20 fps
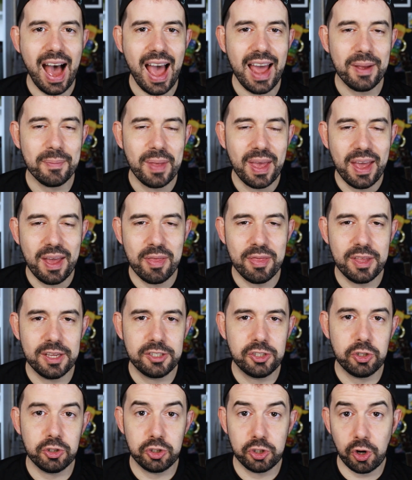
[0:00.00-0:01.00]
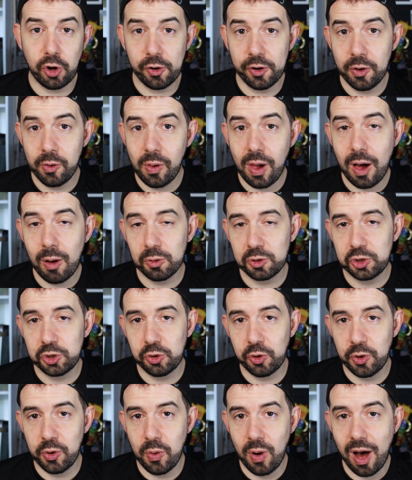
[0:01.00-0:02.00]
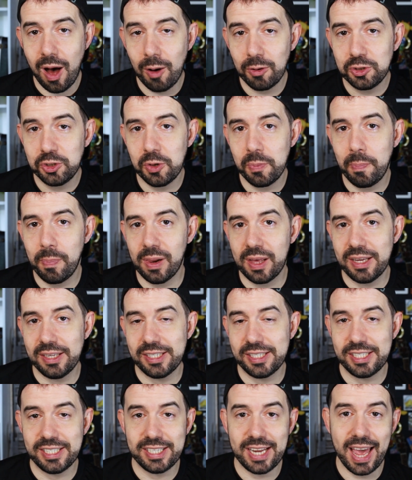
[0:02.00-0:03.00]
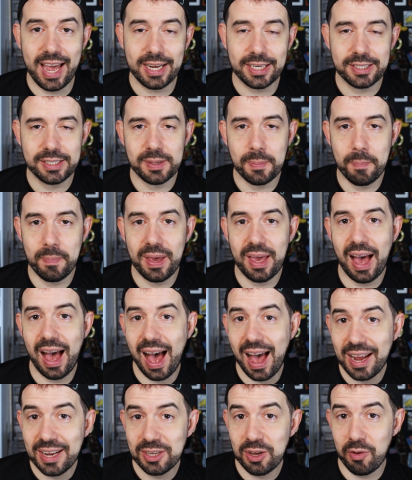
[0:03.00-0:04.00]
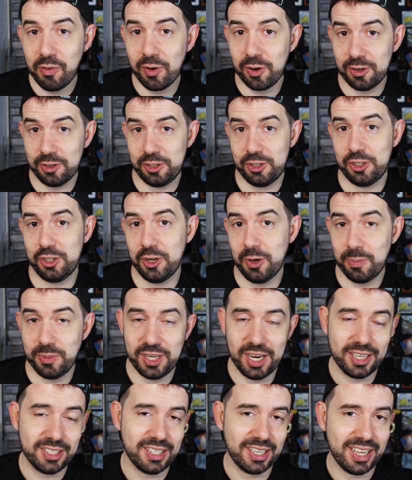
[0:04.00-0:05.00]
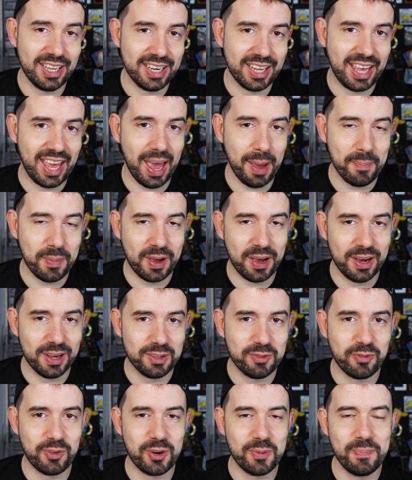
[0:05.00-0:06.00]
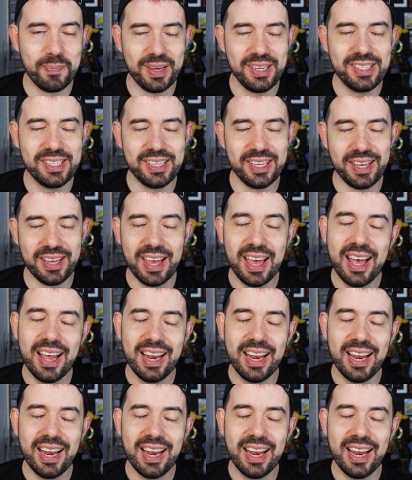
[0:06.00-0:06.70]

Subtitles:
Hi! In this tutorial, I'll show you how to place text behind our subject in CapCut for PC.